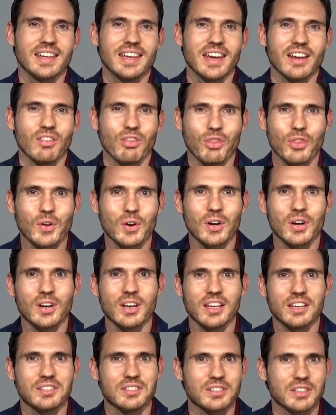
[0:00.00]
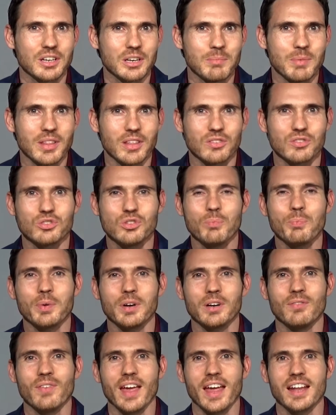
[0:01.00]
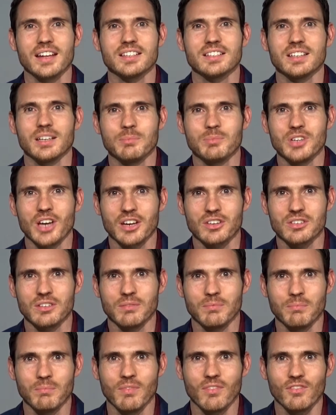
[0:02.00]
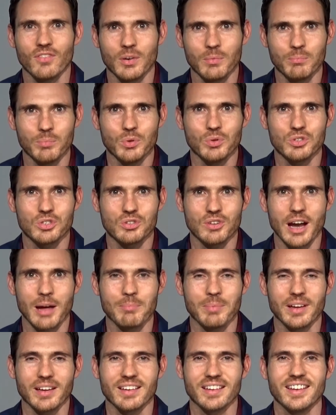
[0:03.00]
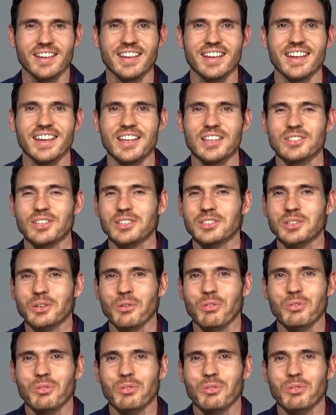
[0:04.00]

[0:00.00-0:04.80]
And third is going to be the super advanced objection from bootstrapping. So let's go